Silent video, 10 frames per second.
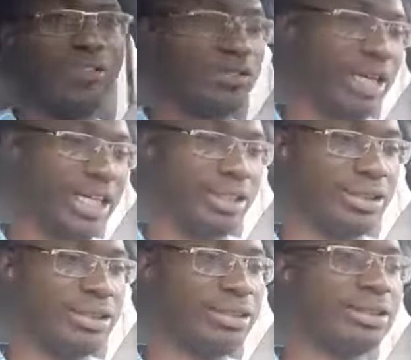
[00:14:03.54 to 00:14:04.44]
of credit.
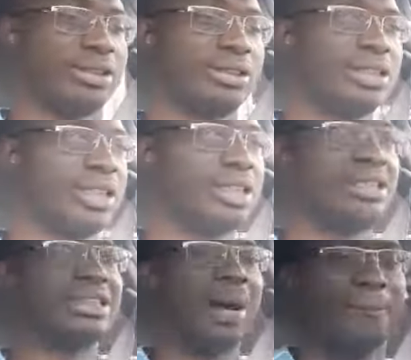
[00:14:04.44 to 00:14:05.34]

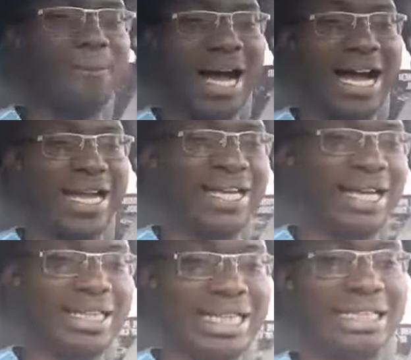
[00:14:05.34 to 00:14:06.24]
Standby
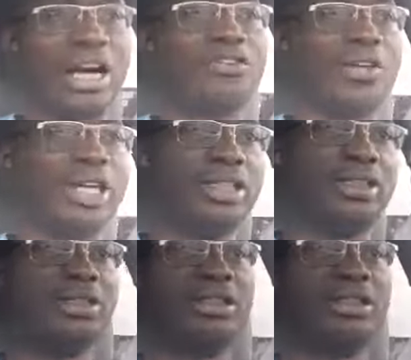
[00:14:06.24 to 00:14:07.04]
letter of credit.